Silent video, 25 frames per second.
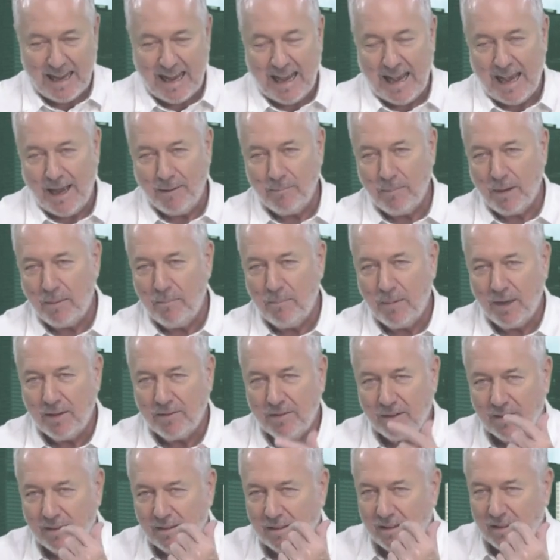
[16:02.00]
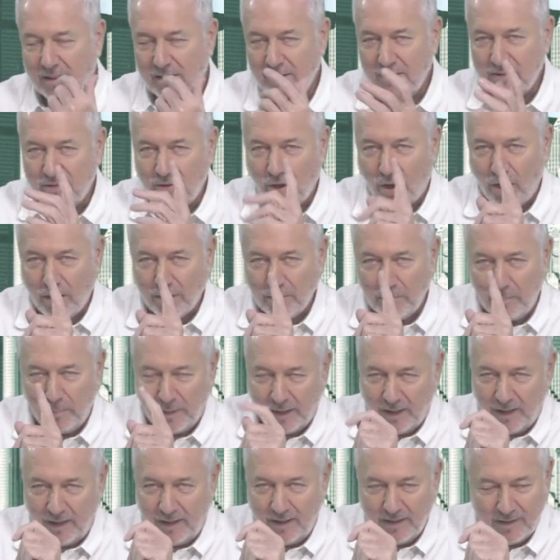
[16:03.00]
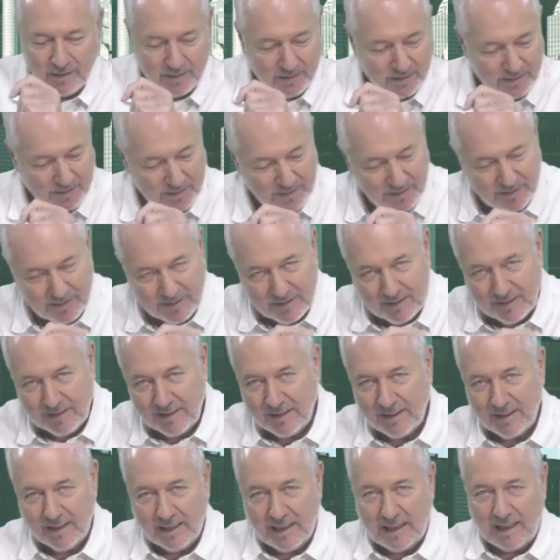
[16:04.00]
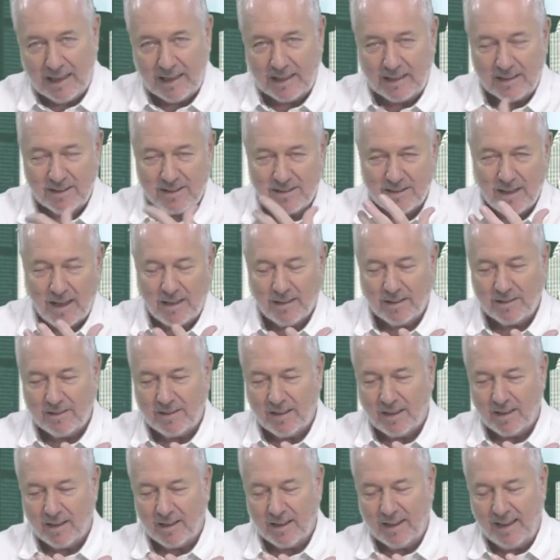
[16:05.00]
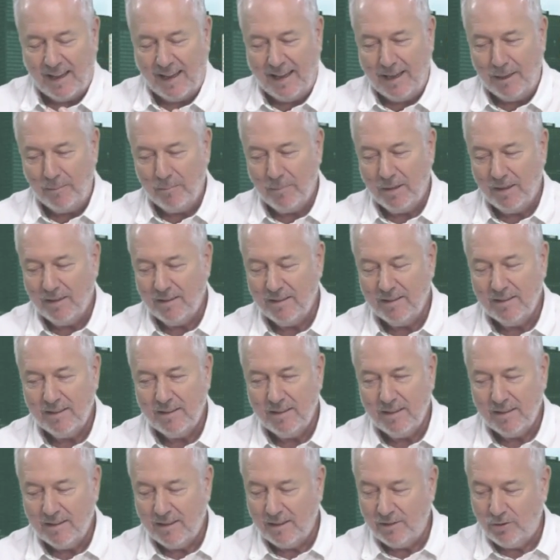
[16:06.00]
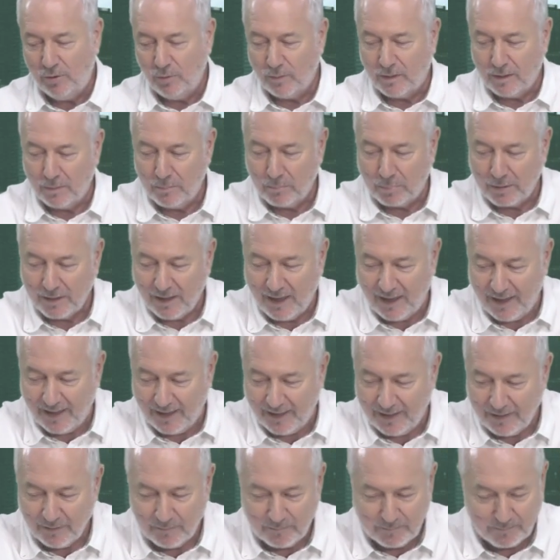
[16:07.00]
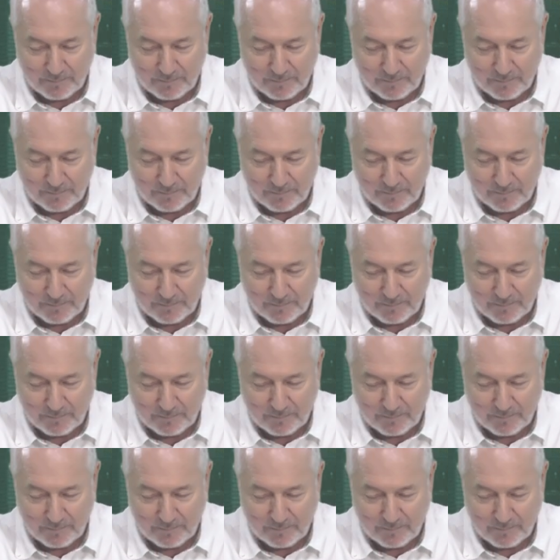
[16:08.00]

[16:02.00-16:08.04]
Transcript: And my mother taught me a solitaire game that you can play